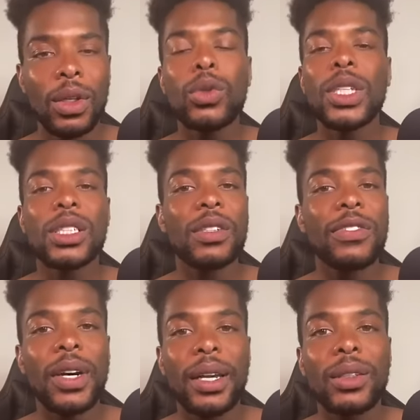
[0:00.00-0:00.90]
You
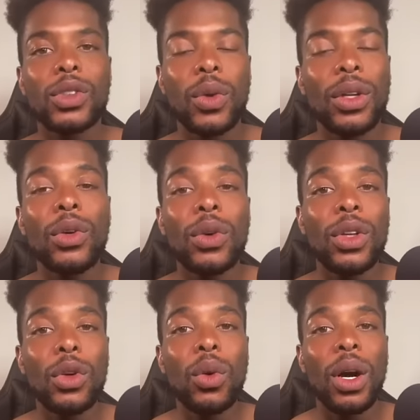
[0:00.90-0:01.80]
just a fucking tro-
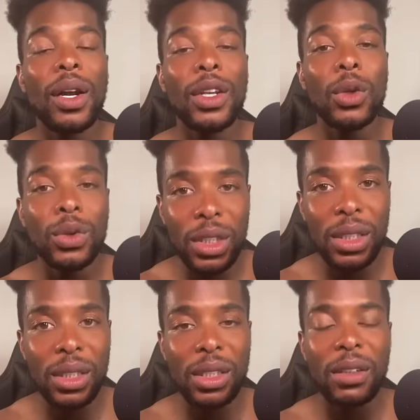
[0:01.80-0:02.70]
you, you are a
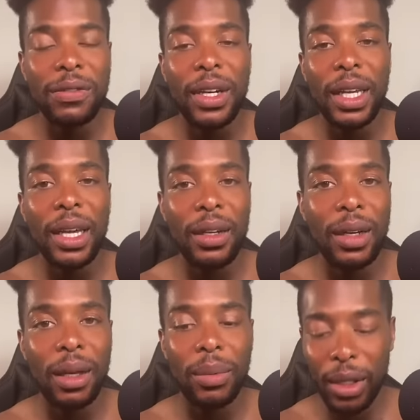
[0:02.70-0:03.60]
nuisance to the fucking
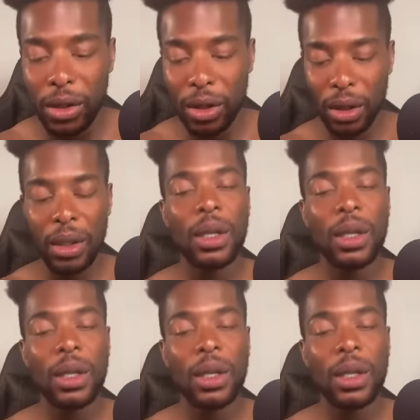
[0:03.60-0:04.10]
internet, bitch.